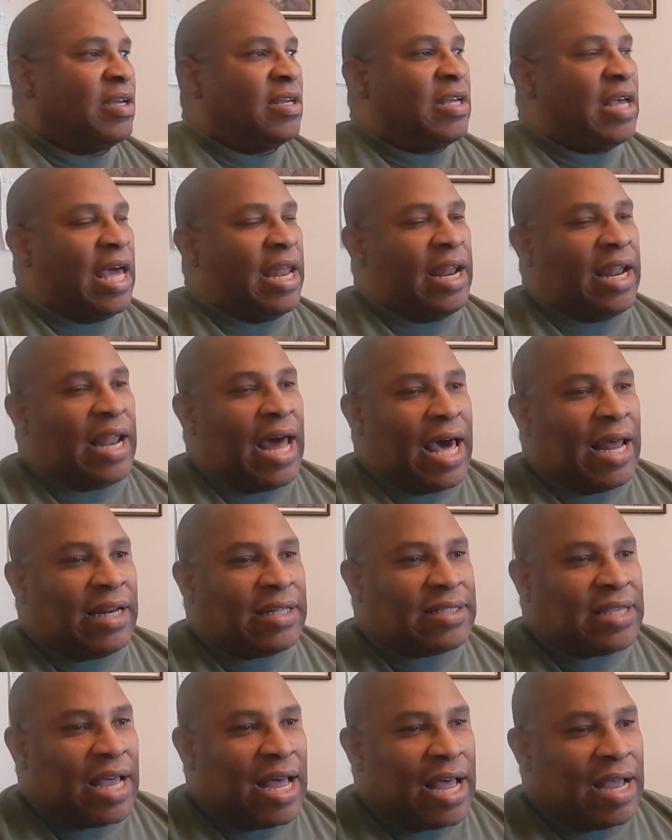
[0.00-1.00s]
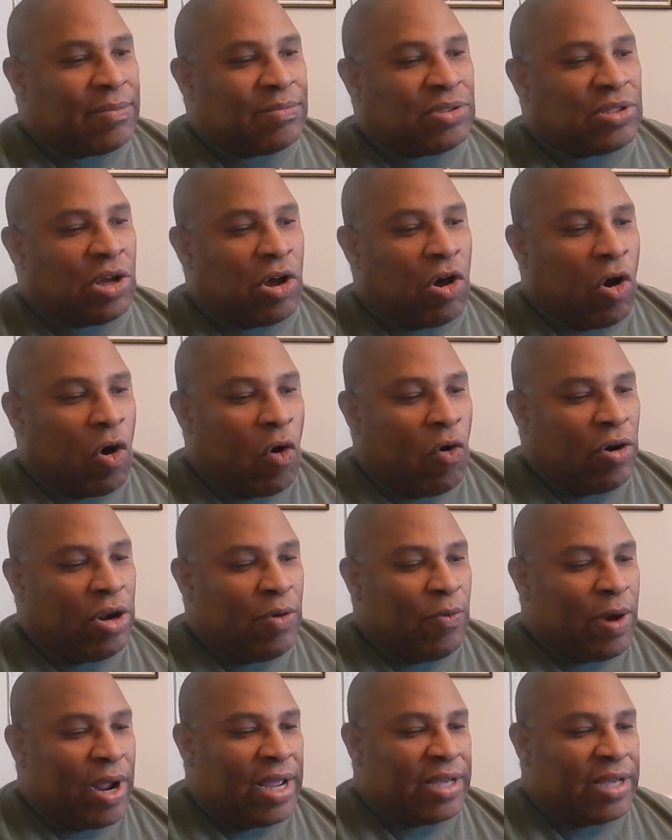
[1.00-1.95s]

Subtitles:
And a lot of times the only way,